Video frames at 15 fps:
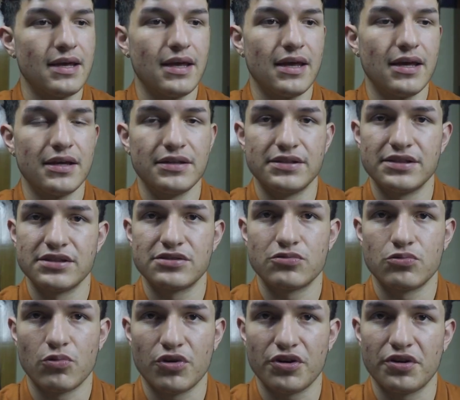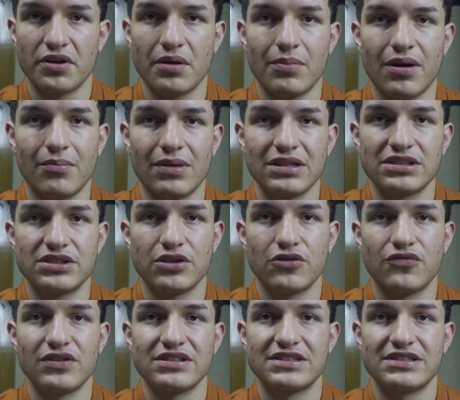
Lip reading: and just worrying about myself and